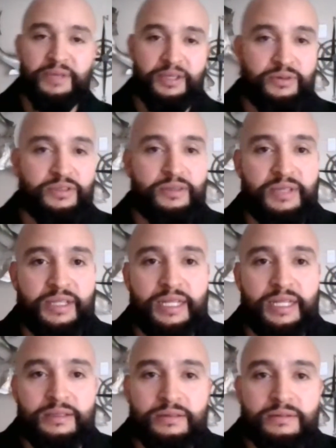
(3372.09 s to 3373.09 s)
but it was something
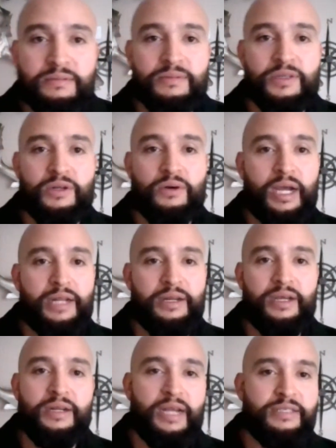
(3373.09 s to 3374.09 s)
that, got
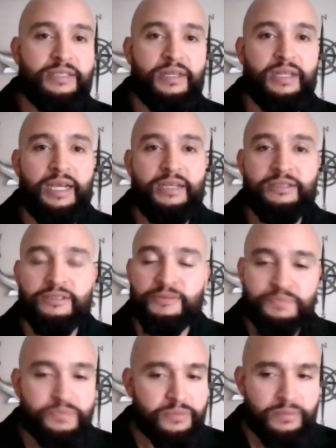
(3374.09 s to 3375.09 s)
done. I said yes.